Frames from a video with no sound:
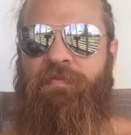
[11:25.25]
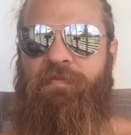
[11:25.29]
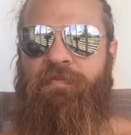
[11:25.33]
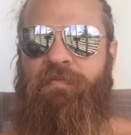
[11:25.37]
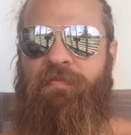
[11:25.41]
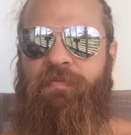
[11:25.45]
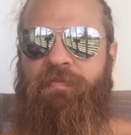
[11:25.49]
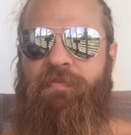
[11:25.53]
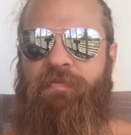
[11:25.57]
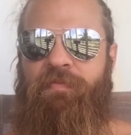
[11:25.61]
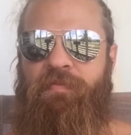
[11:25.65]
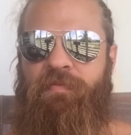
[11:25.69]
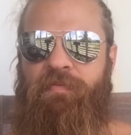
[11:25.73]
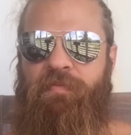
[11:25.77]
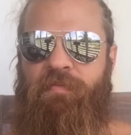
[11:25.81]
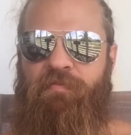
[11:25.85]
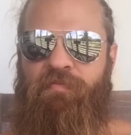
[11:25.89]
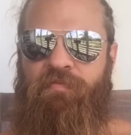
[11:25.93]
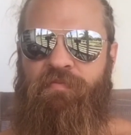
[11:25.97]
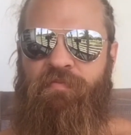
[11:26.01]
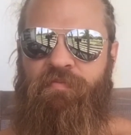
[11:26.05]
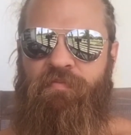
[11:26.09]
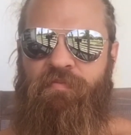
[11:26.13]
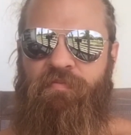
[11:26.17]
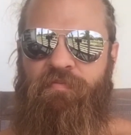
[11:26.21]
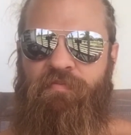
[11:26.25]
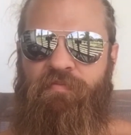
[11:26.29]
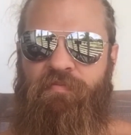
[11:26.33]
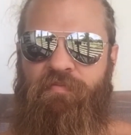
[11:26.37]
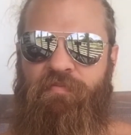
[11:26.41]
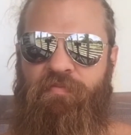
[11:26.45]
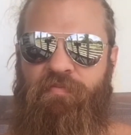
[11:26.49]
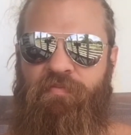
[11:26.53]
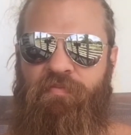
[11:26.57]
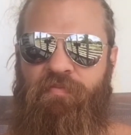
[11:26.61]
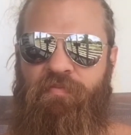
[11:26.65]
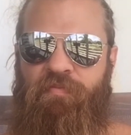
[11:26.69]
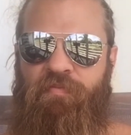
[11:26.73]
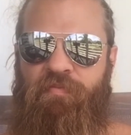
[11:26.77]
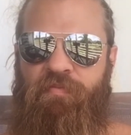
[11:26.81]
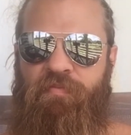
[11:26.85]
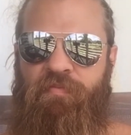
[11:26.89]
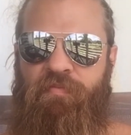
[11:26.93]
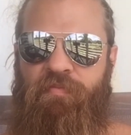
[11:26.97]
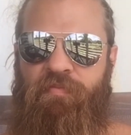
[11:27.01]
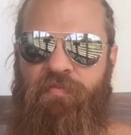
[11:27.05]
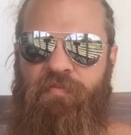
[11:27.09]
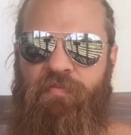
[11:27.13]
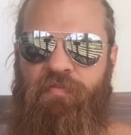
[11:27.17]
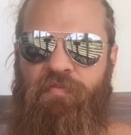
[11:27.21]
Nothing is said.